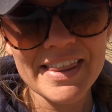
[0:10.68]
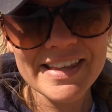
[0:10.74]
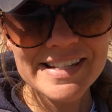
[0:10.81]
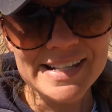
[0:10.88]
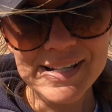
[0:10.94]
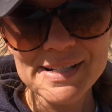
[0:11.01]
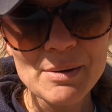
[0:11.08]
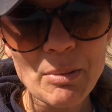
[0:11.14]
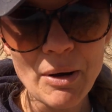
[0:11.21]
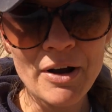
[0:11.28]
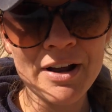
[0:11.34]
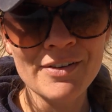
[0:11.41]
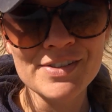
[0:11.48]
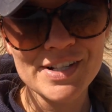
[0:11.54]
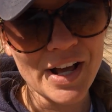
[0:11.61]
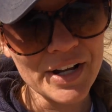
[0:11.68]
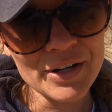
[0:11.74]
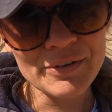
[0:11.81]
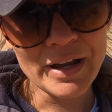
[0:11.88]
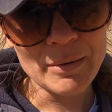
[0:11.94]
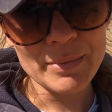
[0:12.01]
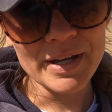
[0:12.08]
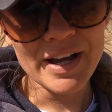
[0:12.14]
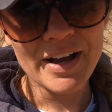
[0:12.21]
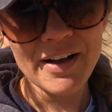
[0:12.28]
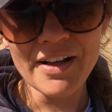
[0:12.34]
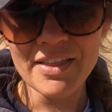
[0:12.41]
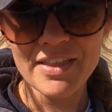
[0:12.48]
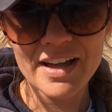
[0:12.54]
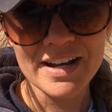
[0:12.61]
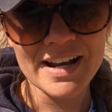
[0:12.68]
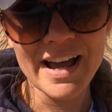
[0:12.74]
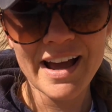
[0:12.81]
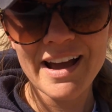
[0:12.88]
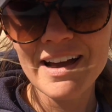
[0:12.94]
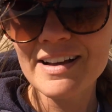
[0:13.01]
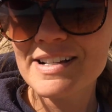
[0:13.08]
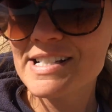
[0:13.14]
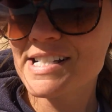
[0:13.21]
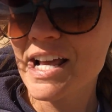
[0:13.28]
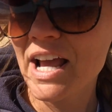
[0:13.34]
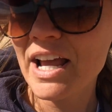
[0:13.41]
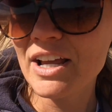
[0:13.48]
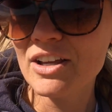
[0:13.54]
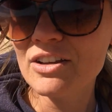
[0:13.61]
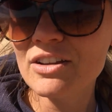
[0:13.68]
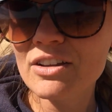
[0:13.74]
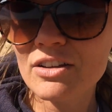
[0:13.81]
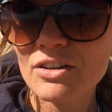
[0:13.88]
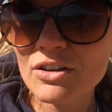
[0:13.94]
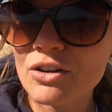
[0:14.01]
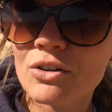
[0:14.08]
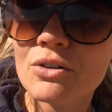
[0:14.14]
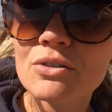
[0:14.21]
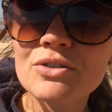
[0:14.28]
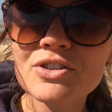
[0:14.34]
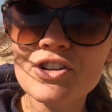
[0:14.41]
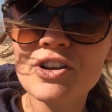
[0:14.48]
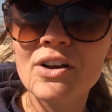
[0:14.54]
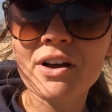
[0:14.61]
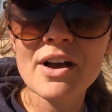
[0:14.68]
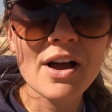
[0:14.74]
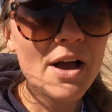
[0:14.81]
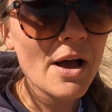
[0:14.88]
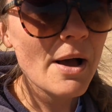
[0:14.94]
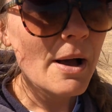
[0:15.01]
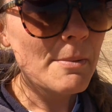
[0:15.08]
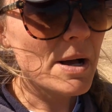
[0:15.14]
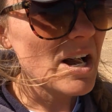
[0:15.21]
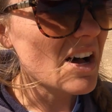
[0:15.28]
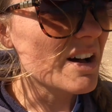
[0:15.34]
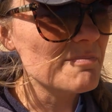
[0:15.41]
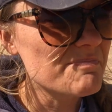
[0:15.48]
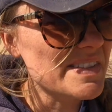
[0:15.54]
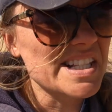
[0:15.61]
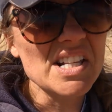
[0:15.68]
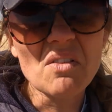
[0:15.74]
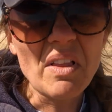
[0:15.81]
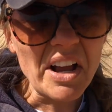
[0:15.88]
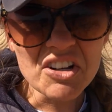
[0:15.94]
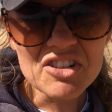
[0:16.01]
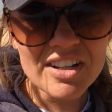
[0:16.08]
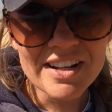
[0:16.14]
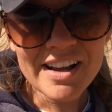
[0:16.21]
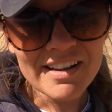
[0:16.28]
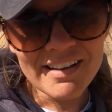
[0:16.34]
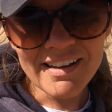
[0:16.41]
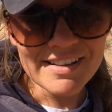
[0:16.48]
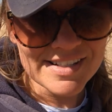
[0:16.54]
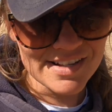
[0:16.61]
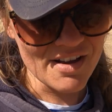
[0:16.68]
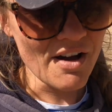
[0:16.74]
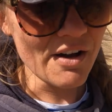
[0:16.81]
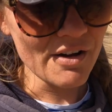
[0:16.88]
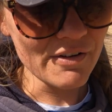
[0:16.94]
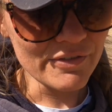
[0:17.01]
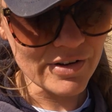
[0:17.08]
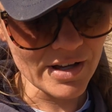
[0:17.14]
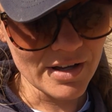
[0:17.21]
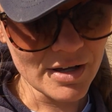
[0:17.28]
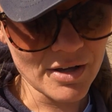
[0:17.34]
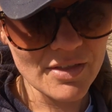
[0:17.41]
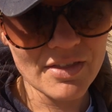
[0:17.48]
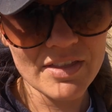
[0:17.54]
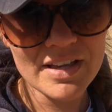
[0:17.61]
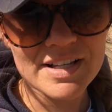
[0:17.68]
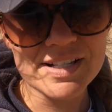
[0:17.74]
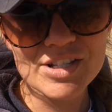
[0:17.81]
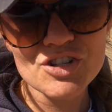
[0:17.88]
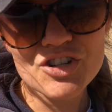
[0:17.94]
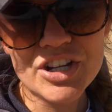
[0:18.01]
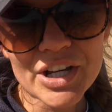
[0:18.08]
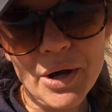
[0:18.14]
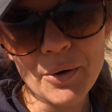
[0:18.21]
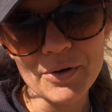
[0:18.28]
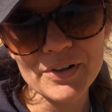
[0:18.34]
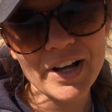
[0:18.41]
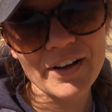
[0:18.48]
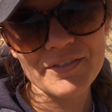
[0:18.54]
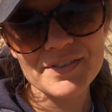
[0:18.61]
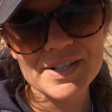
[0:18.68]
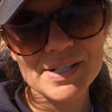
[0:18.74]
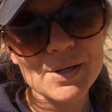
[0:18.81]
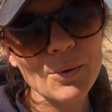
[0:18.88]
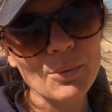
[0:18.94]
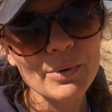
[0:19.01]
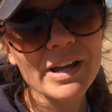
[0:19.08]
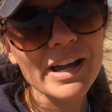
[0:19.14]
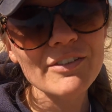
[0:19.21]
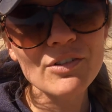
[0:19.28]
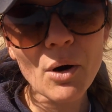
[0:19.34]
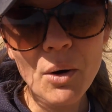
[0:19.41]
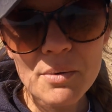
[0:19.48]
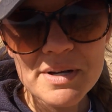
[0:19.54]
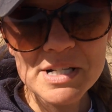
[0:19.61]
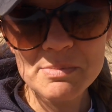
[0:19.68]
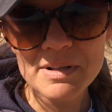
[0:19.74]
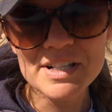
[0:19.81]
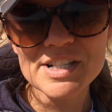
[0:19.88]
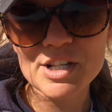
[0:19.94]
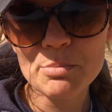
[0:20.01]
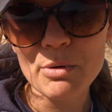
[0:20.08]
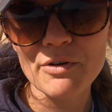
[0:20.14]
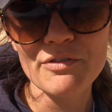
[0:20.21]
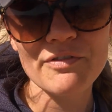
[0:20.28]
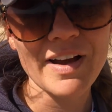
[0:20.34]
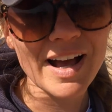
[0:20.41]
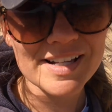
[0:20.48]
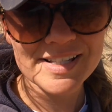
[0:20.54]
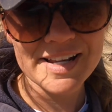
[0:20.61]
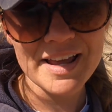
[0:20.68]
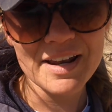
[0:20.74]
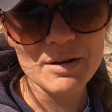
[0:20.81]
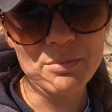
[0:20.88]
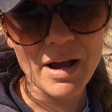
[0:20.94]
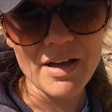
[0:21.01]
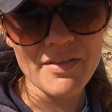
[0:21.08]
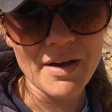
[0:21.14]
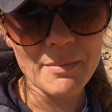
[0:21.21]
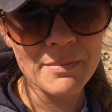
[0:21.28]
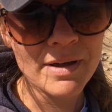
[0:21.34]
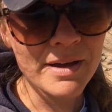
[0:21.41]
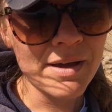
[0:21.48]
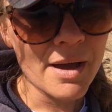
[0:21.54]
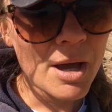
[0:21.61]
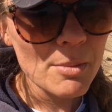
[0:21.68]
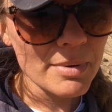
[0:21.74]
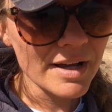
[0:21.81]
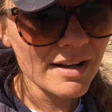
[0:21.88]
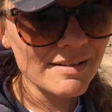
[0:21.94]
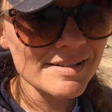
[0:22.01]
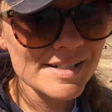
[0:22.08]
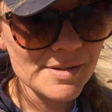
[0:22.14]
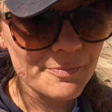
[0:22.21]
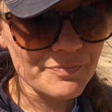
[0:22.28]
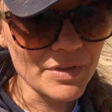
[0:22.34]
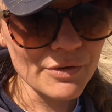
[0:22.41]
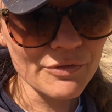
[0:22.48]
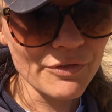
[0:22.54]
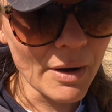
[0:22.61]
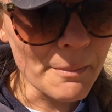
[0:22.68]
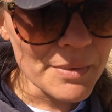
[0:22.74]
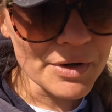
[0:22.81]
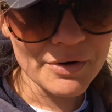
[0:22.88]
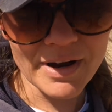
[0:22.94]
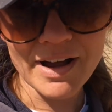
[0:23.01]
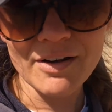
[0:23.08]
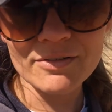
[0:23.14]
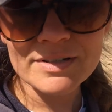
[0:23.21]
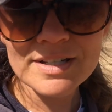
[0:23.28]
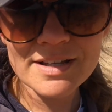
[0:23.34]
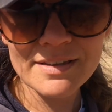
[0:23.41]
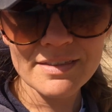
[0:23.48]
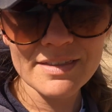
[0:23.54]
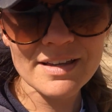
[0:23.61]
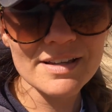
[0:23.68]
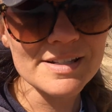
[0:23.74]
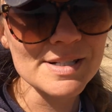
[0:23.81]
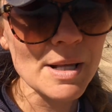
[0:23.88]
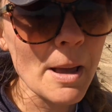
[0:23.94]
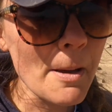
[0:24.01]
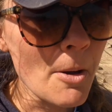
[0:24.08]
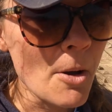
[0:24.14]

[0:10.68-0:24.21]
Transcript: This is a part of Saudi Arabia that has a huge selection, I guess, of these geoglyphs. We have always been super fascinated by them because from the ground, these